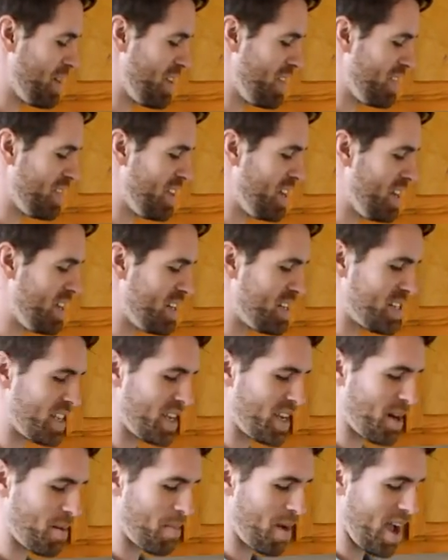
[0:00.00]
Then you
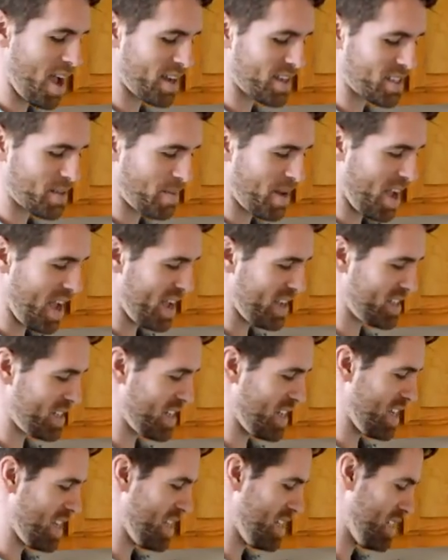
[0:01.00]
take your box of
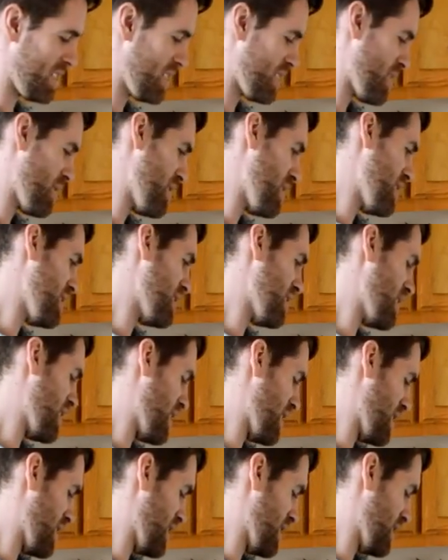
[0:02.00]
pasta. So this
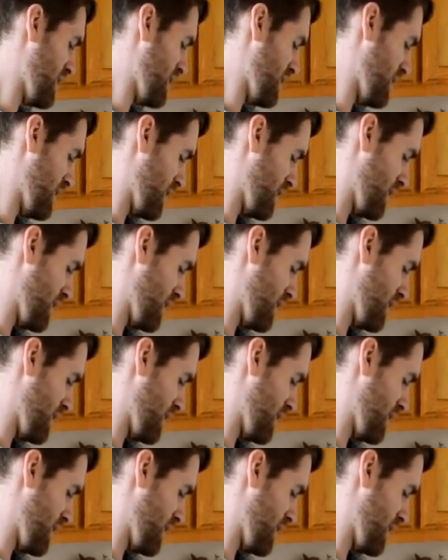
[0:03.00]
is